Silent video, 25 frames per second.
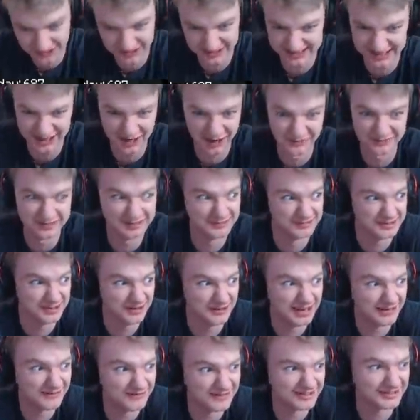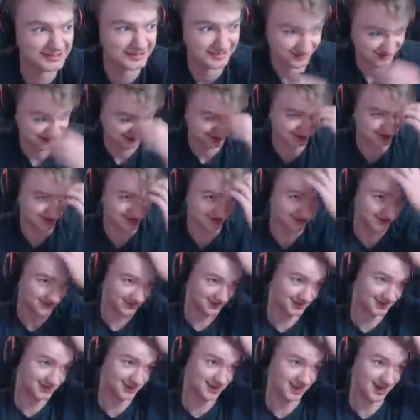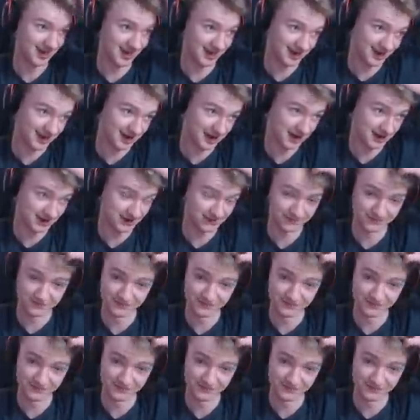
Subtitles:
on it now. Sus him, and then he killed me.